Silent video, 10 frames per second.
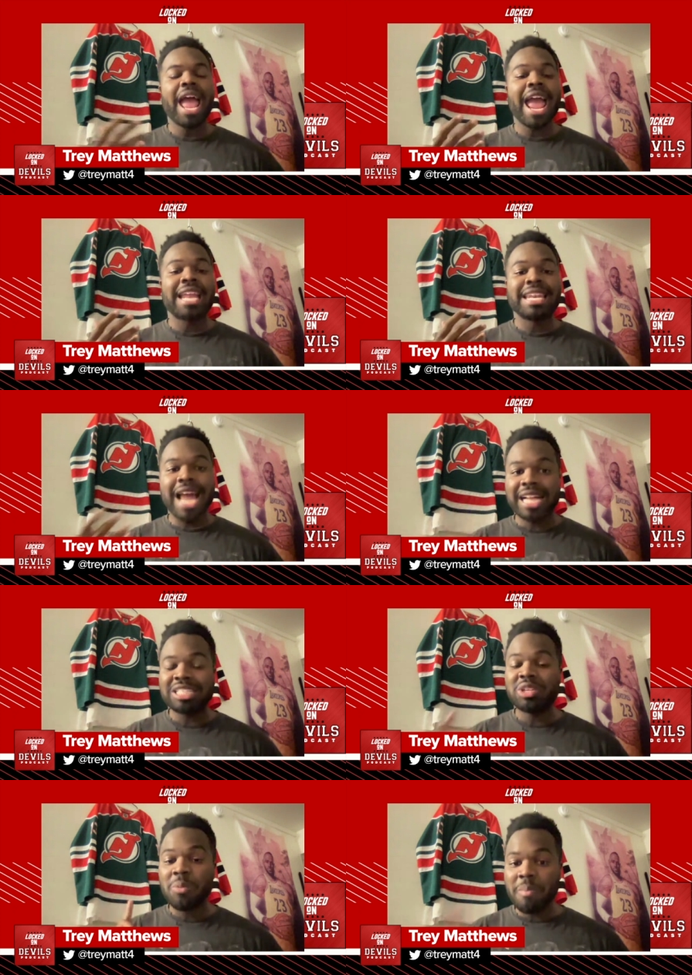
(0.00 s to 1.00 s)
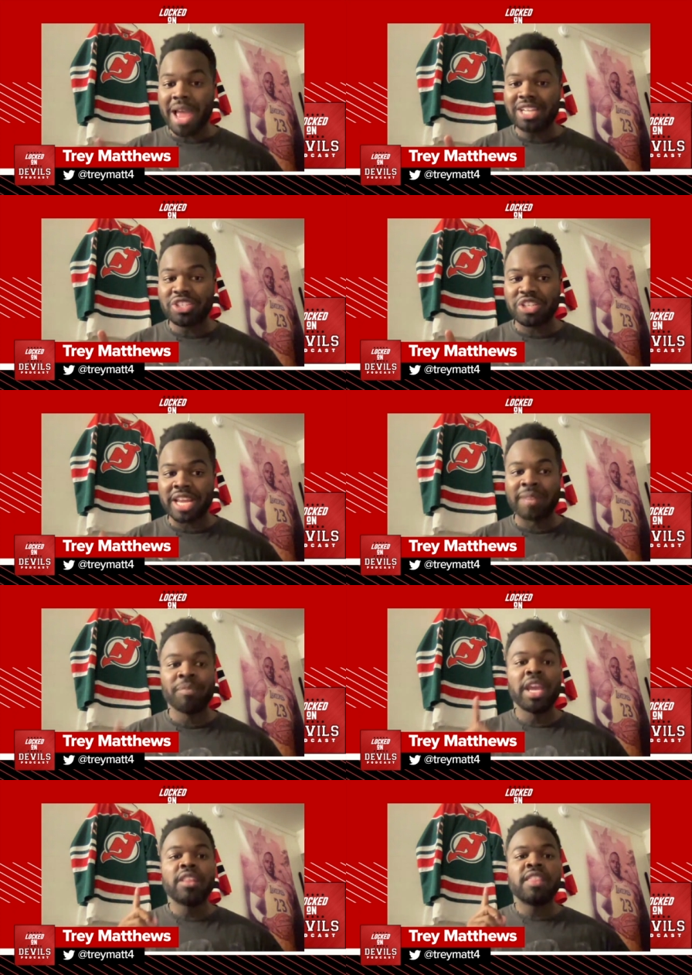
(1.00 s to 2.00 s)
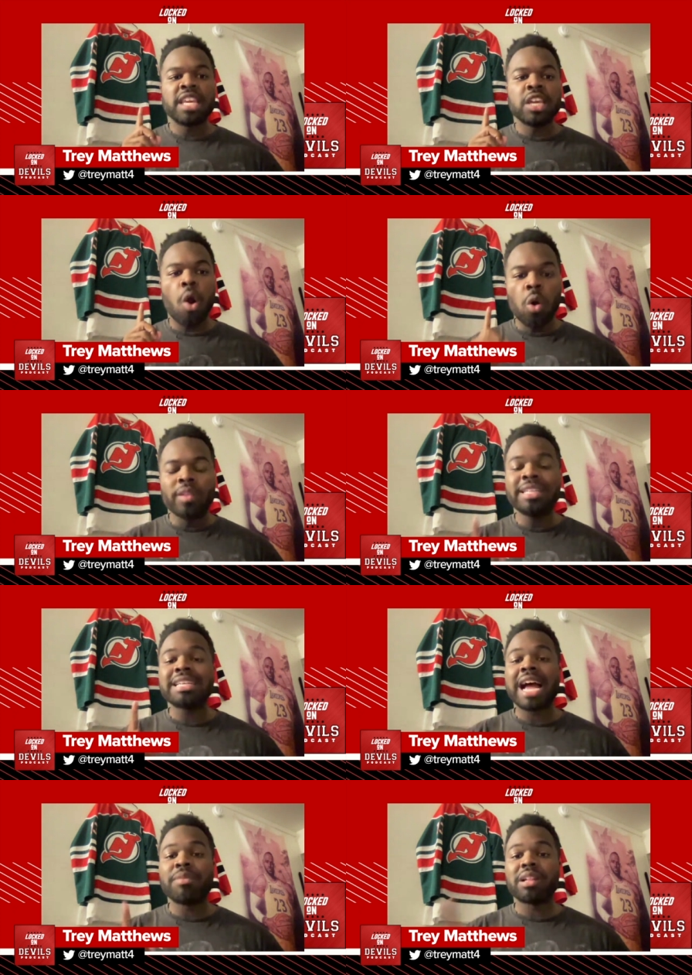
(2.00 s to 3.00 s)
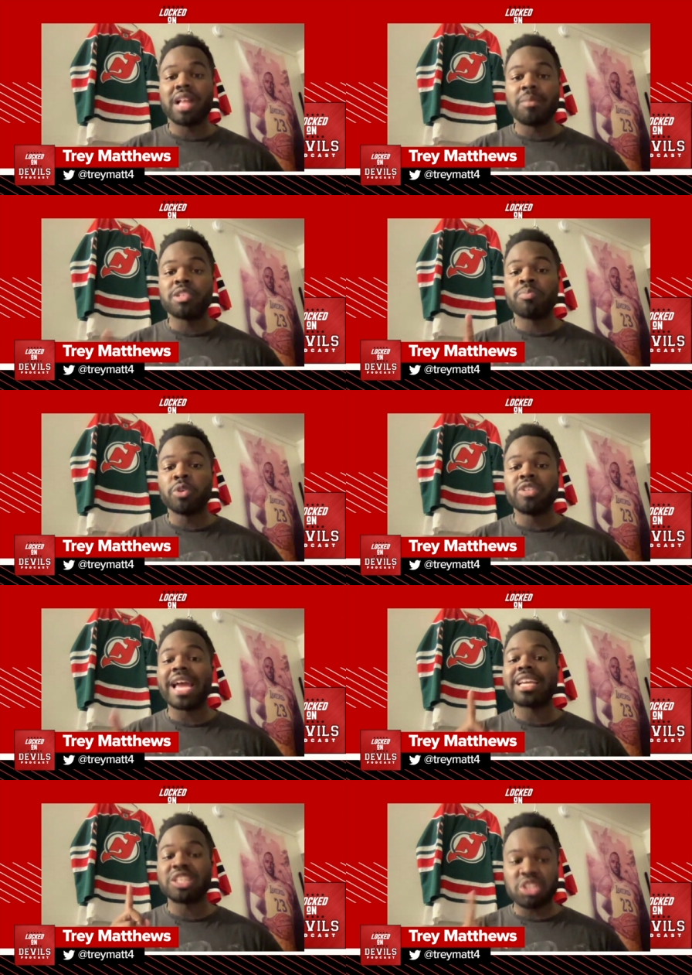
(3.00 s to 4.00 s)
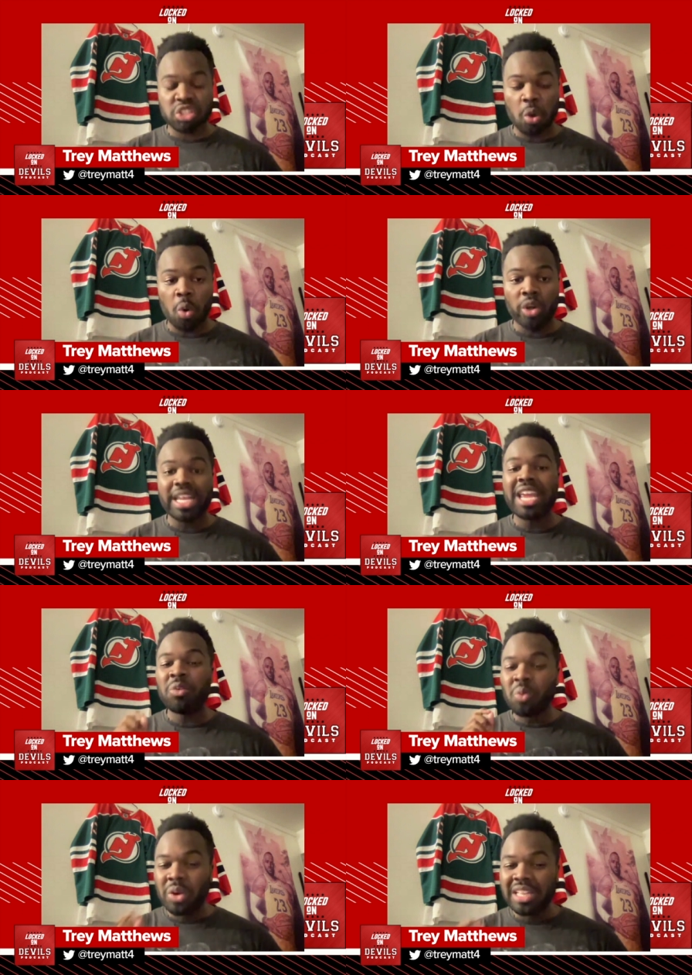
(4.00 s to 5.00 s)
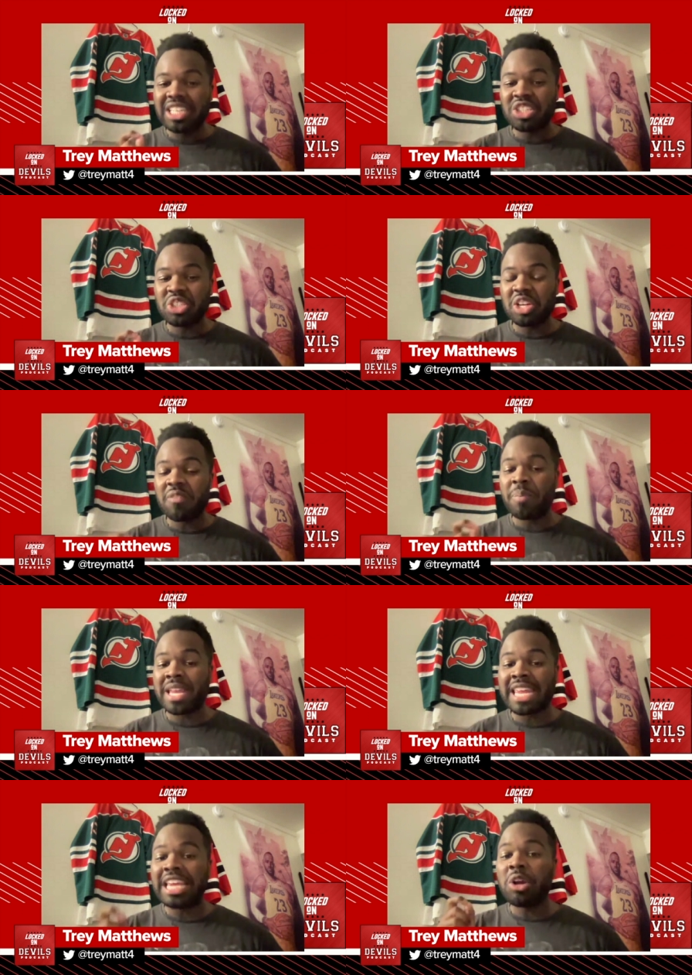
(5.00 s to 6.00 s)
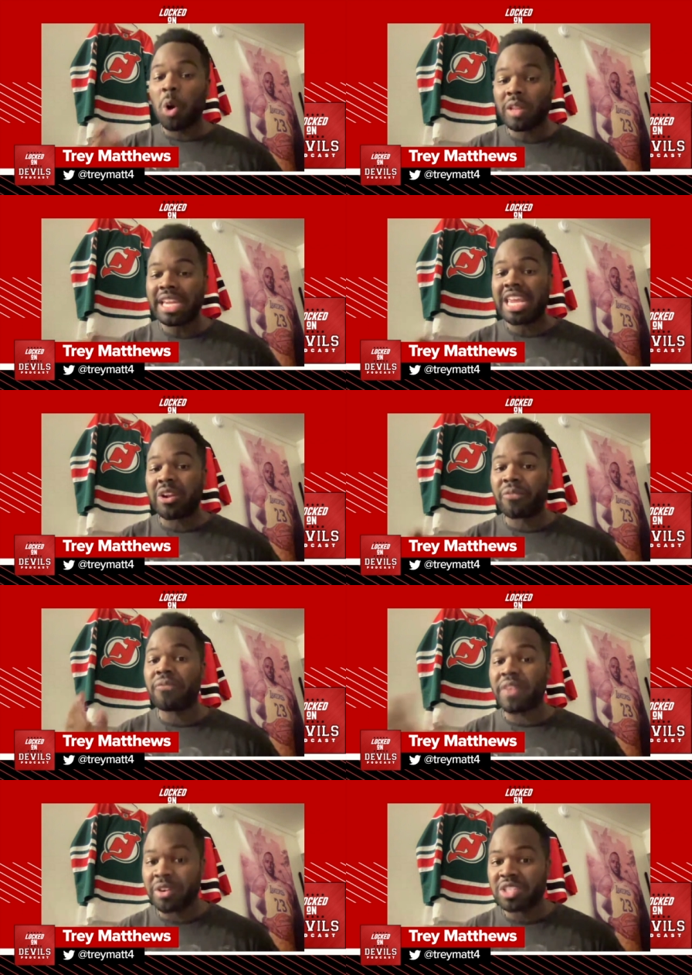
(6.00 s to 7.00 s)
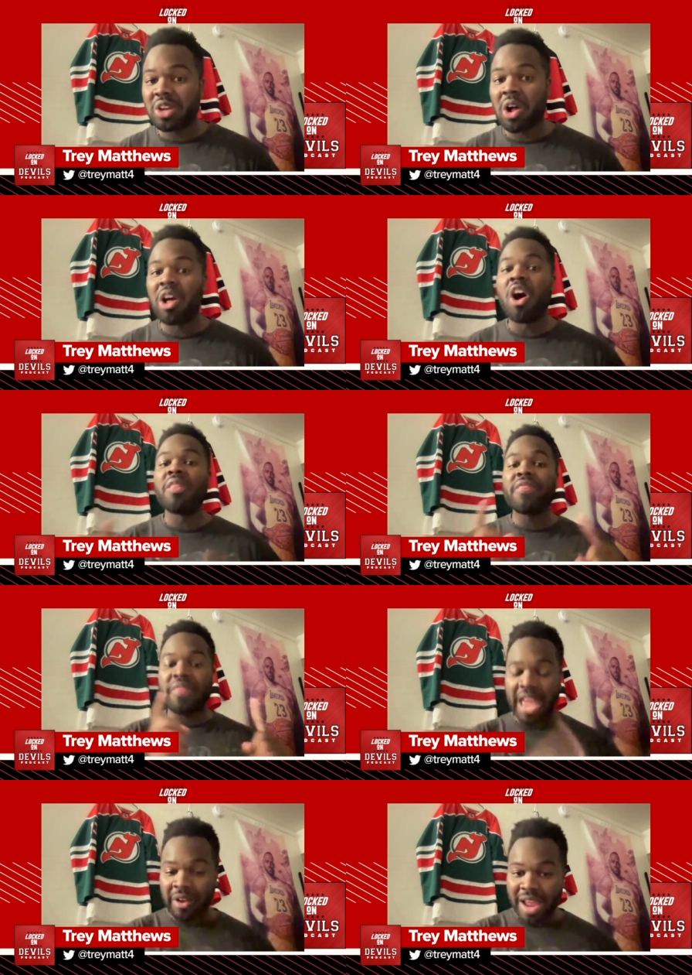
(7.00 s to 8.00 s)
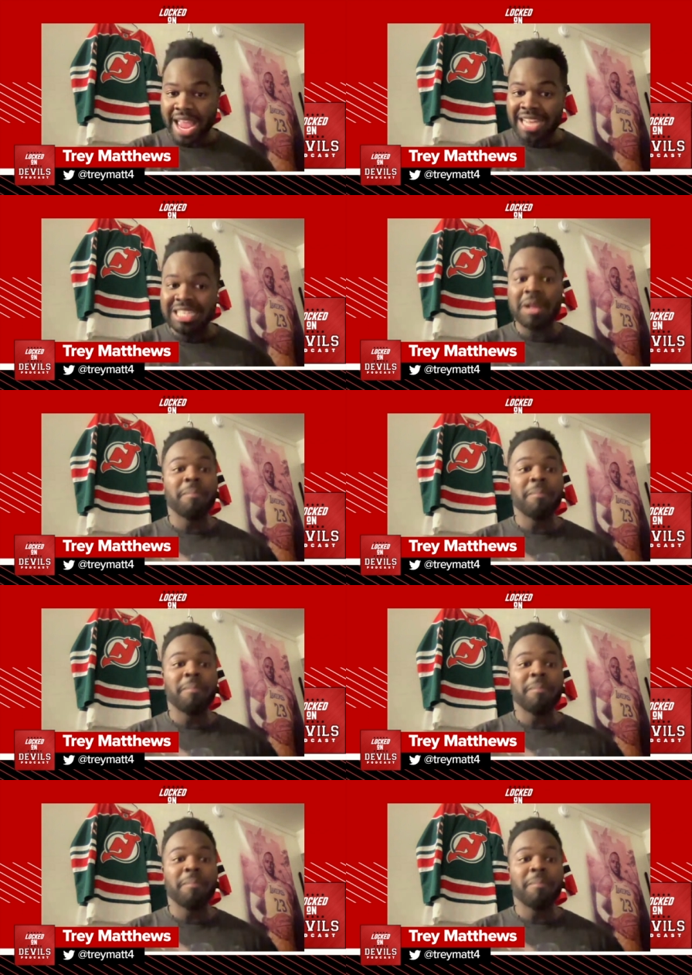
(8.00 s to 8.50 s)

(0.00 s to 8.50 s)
And not to mention, the only time the Columbus Blue Jackets scored, it really should have been a goalie interference call on their end